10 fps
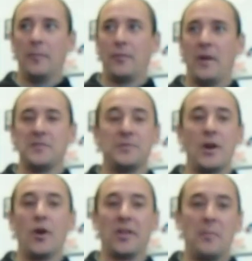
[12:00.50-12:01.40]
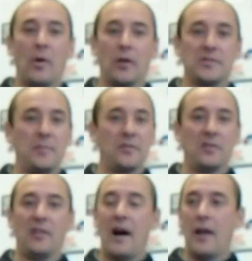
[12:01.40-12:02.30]
Friends of Cherokee Marsh. There's a
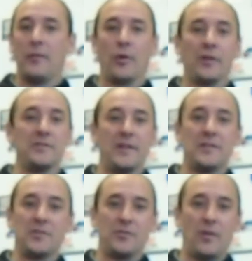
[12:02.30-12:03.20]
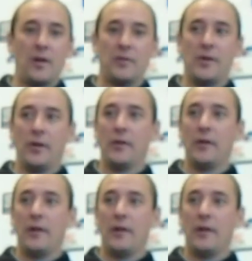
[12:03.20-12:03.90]
lot of organizations around here,